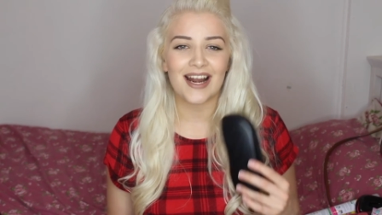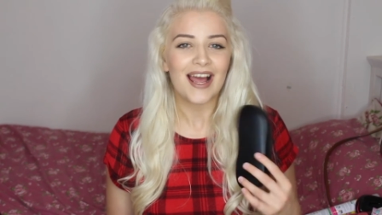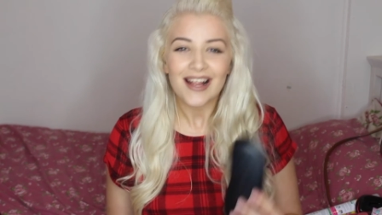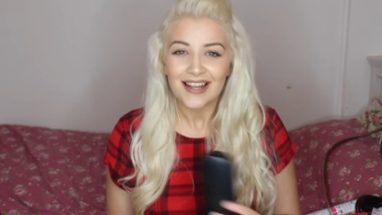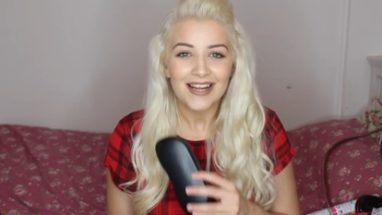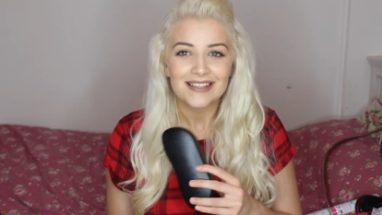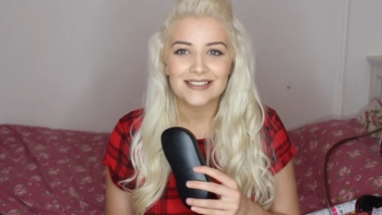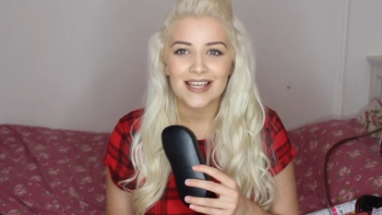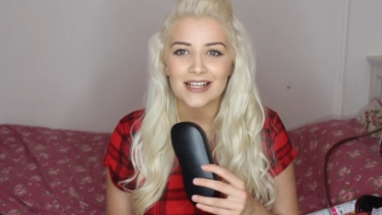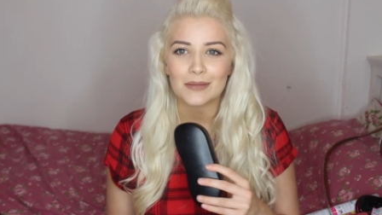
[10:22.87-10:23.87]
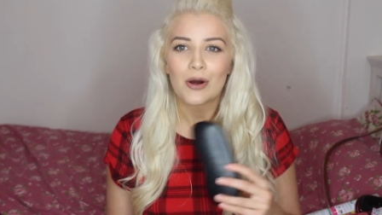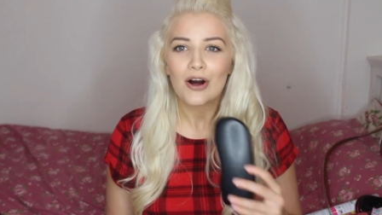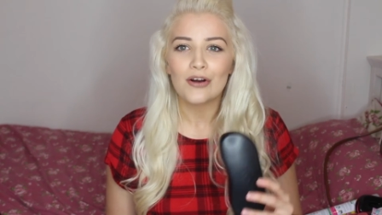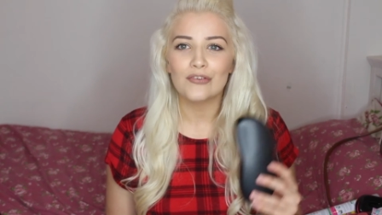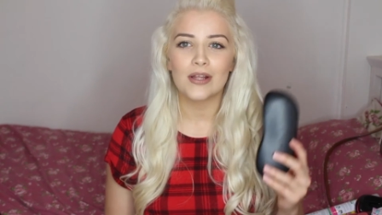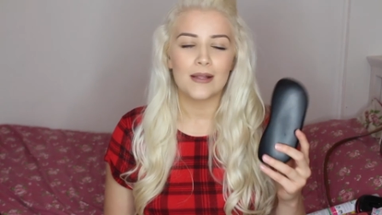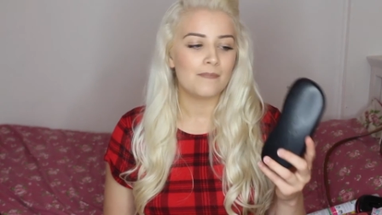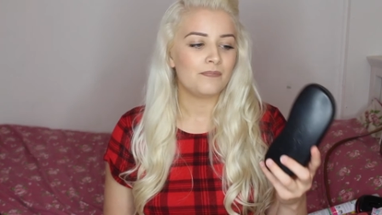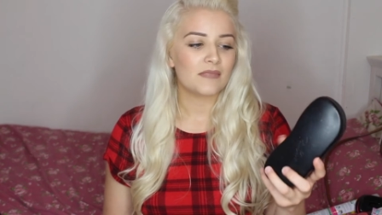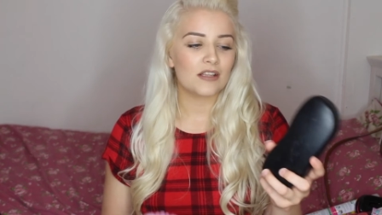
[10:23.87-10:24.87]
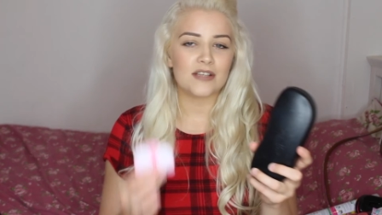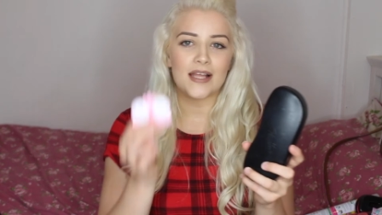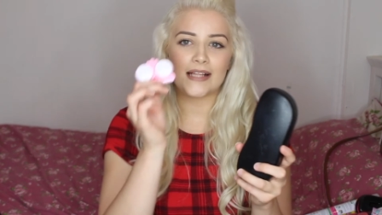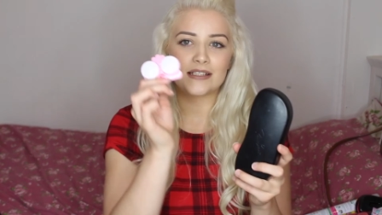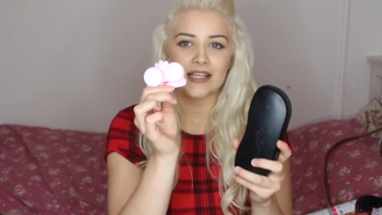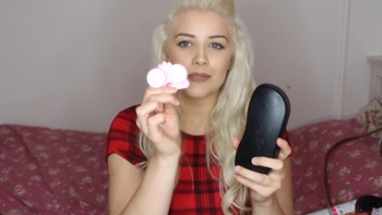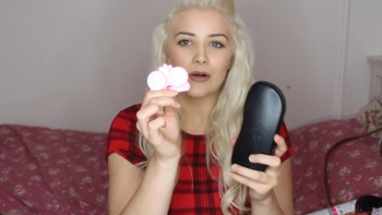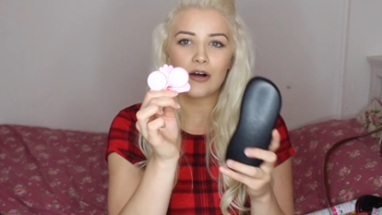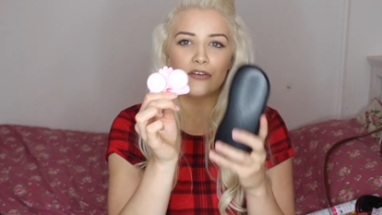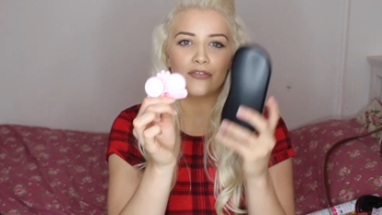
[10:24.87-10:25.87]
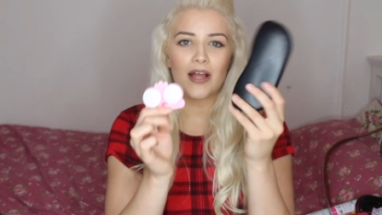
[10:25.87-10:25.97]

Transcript: I like to take them off, so I like to take them off